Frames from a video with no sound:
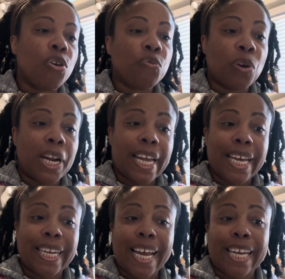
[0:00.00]

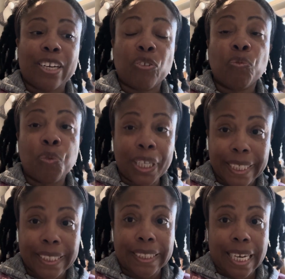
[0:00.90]
read and
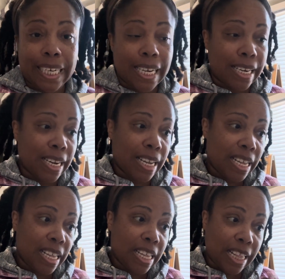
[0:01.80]
really studied
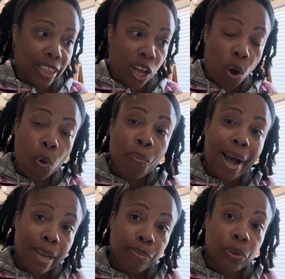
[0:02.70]
the whole
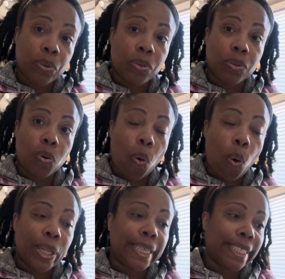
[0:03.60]
Bible
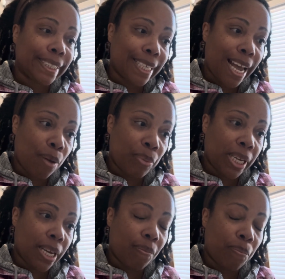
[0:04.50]
on this
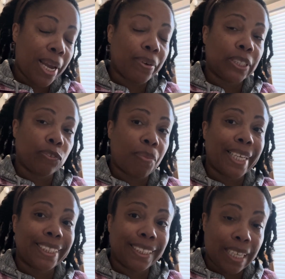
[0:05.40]
topic of marriage for
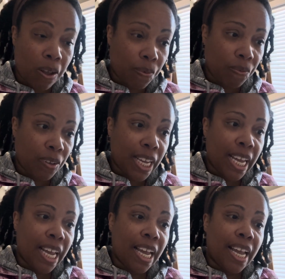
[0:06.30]
myself,
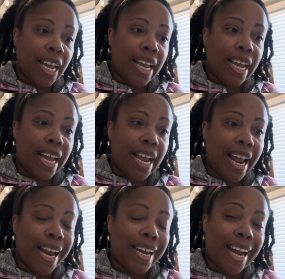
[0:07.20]

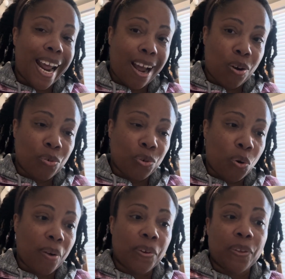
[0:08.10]
and now
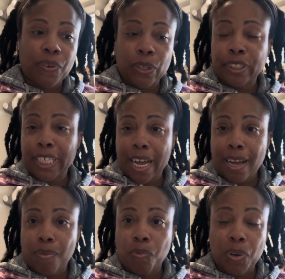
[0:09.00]
knowing for the first
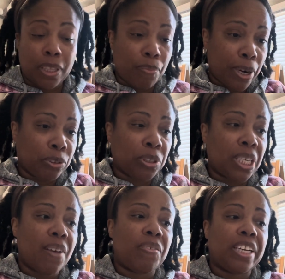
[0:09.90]
time what the marital
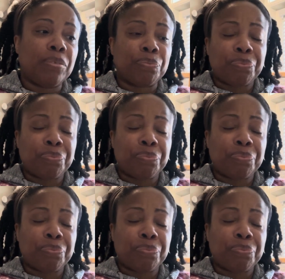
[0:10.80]
covenant